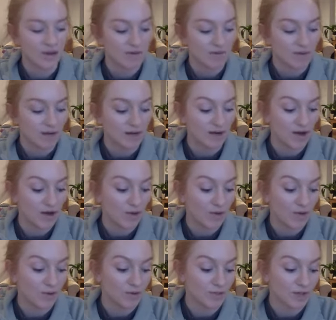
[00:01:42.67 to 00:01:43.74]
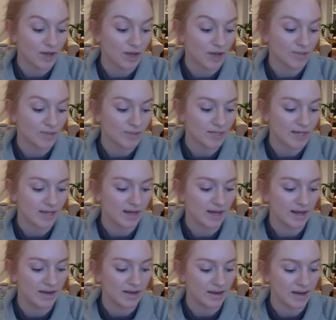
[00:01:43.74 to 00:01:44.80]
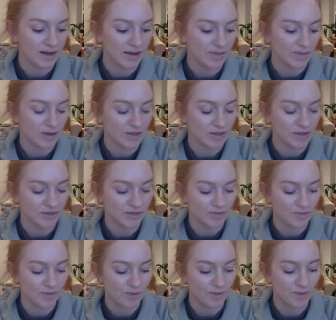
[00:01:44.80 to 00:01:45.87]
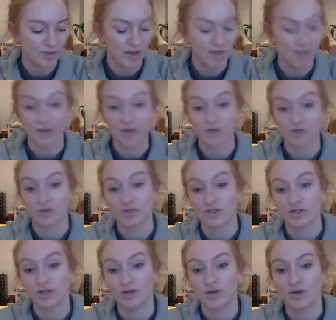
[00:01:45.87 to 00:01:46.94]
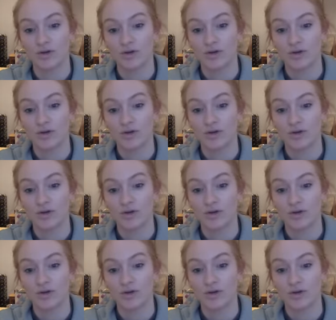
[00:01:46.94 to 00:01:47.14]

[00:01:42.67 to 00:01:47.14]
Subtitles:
really know what you're doing, particularly in a bunch of people like veterans who